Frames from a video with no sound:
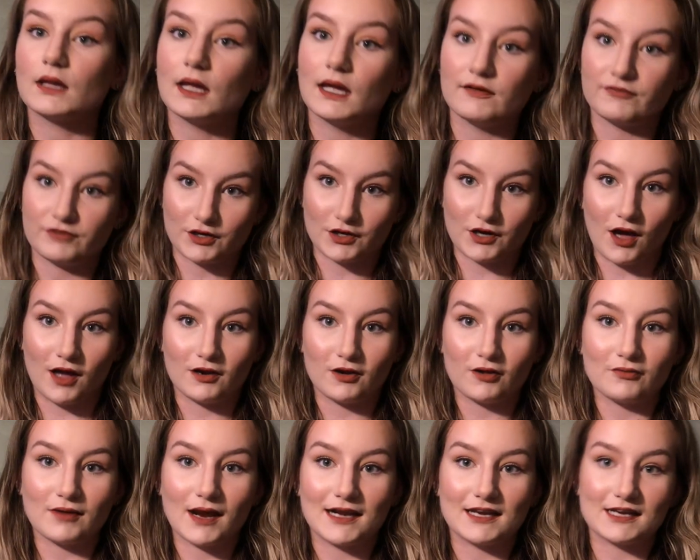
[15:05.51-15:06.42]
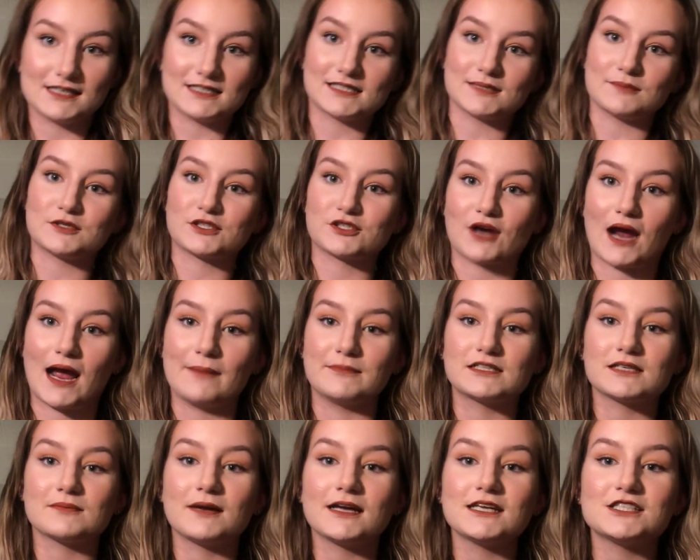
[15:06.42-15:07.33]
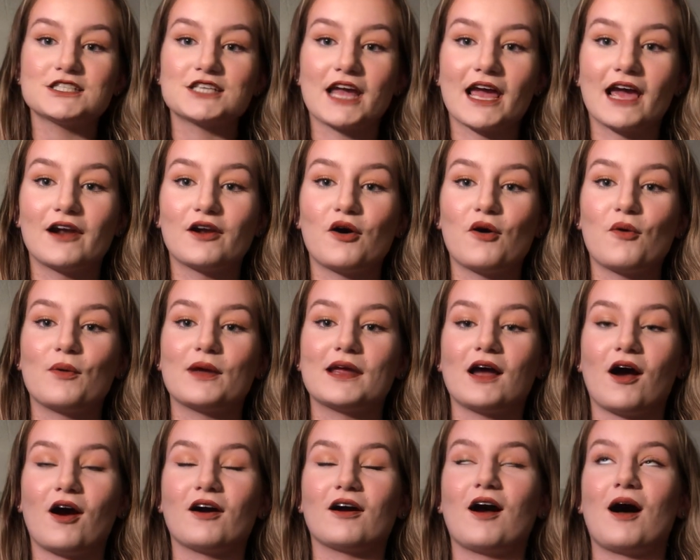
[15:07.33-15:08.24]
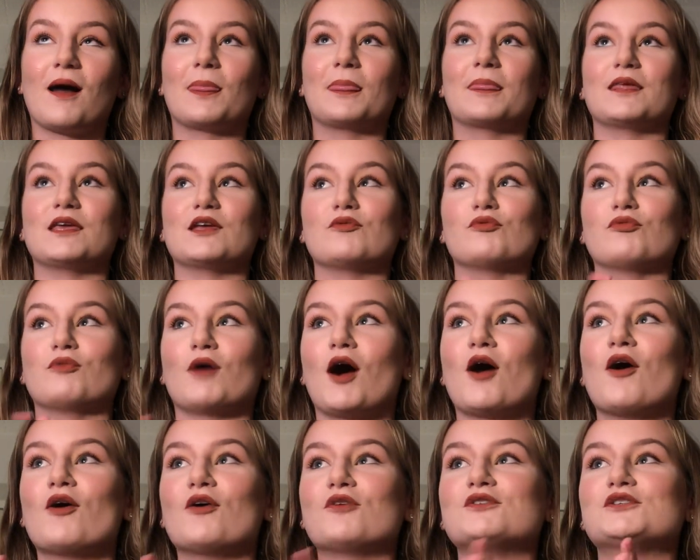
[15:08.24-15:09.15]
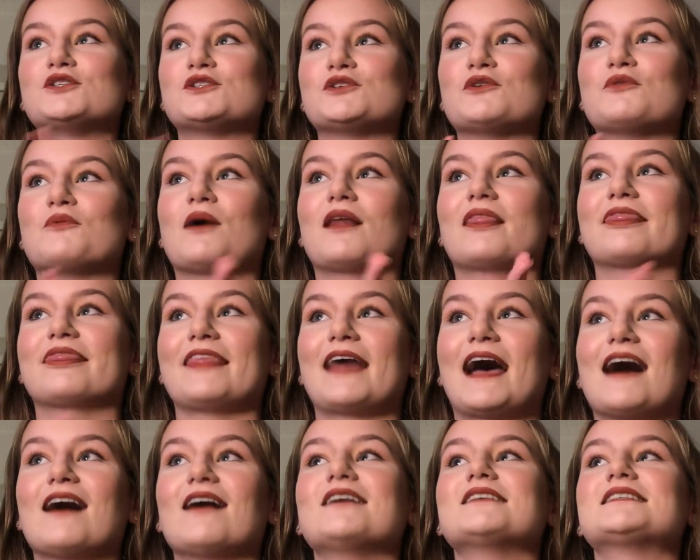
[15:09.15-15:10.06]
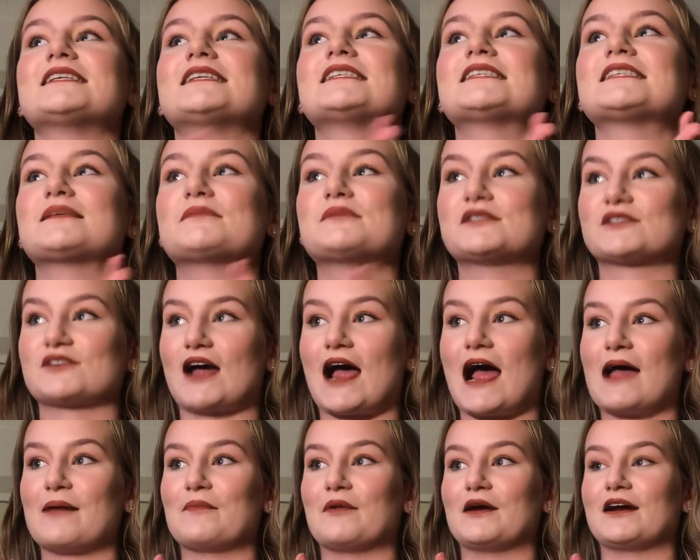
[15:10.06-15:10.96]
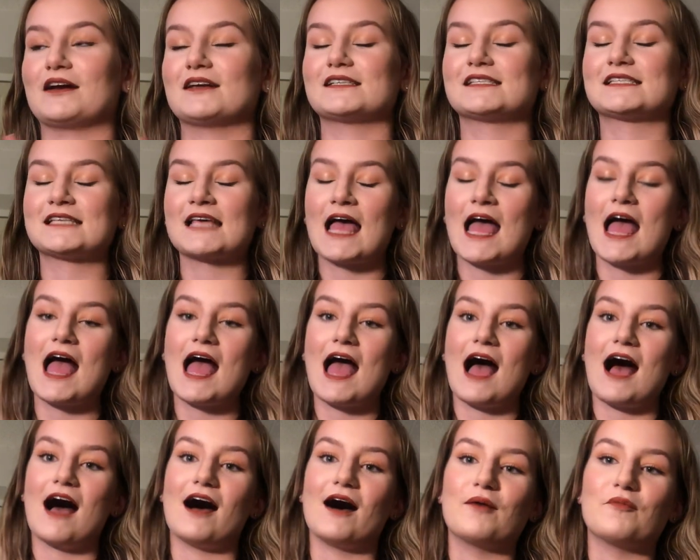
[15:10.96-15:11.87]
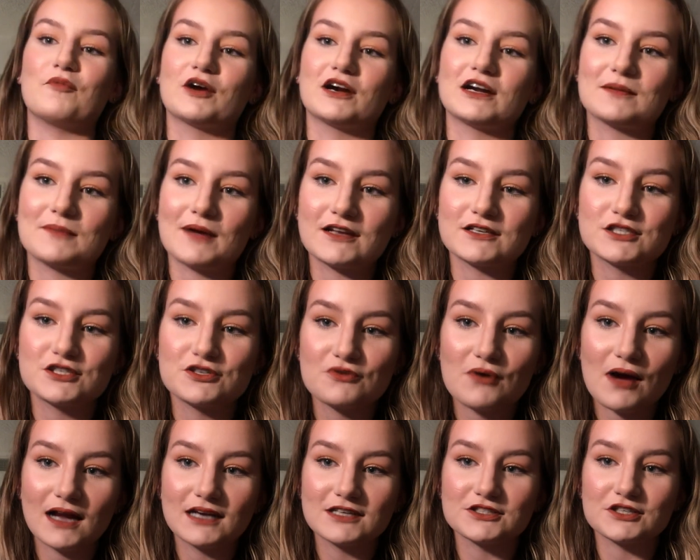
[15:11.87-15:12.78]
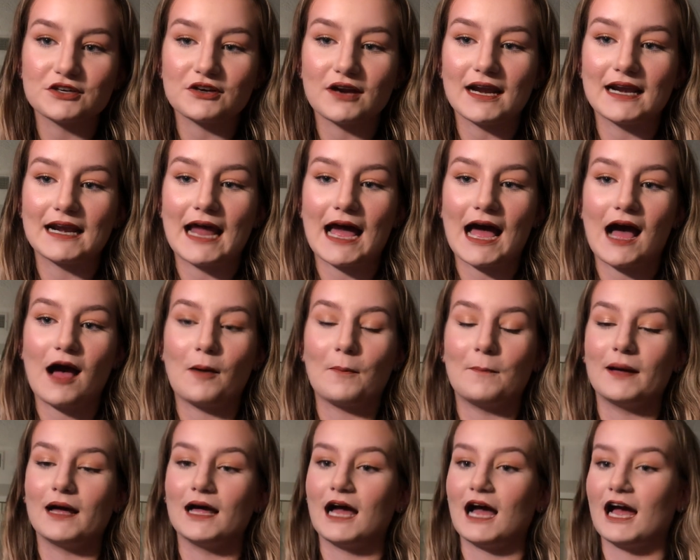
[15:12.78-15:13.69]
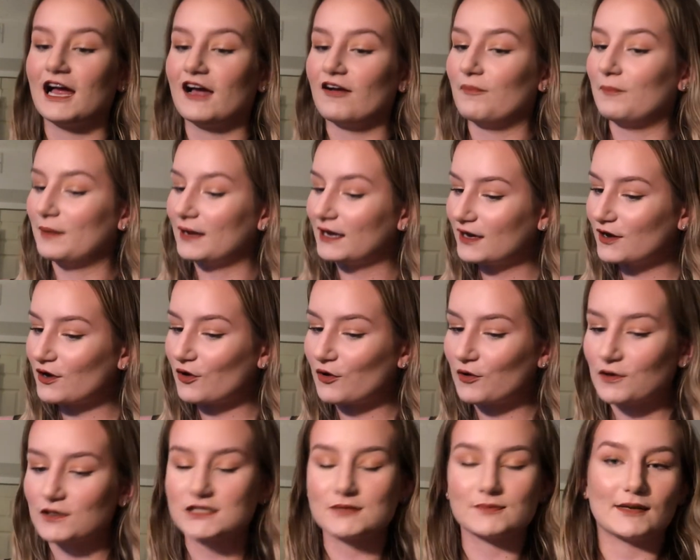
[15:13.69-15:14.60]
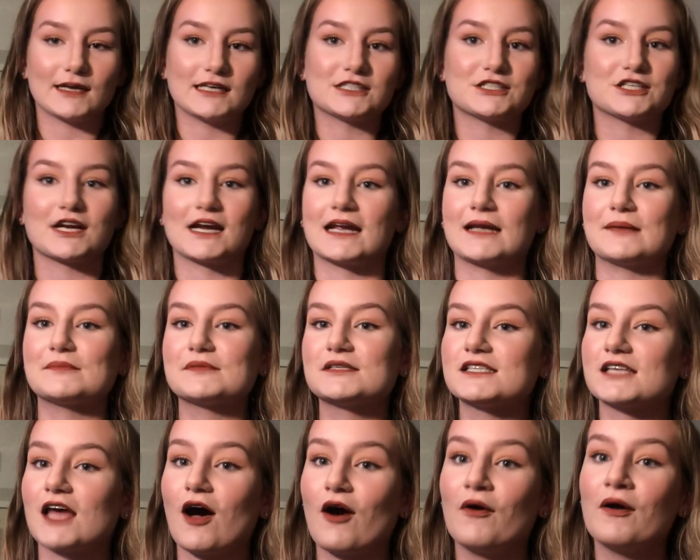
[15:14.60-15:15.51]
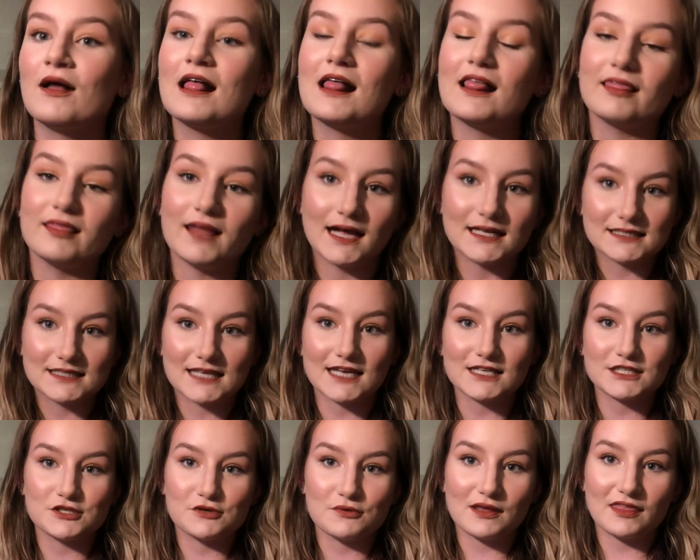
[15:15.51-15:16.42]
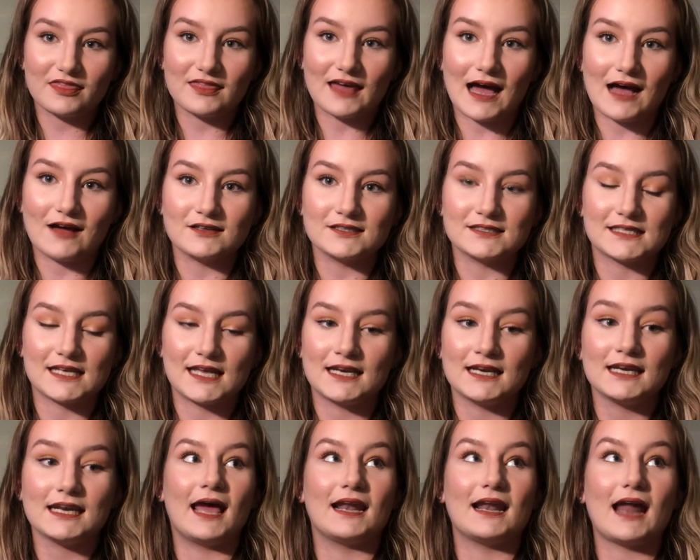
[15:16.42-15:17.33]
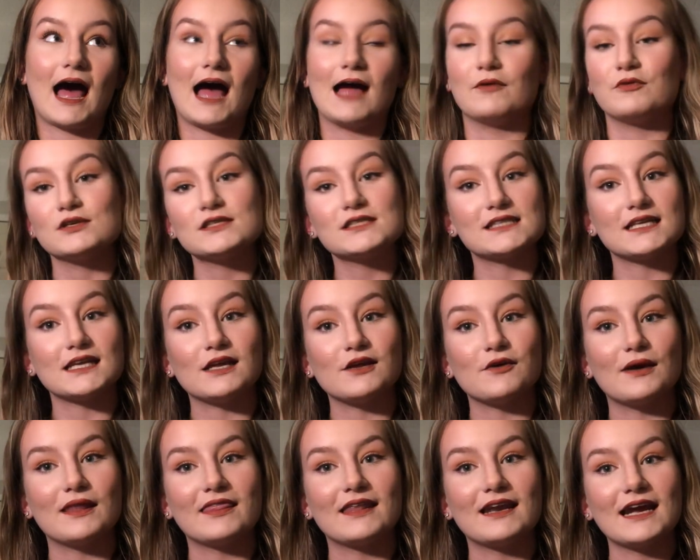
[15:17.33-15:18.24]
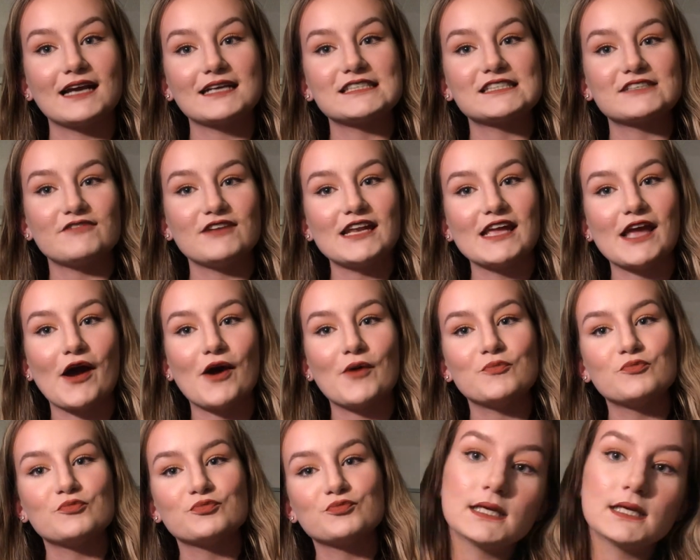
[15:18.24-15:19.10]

If you're not already, subscribe to my channel. We are on the road to 1,000 subscribers. We're at about 200 right now, but I have big goals, big dreams. So let's get to 1,000, and I will see you in the next video.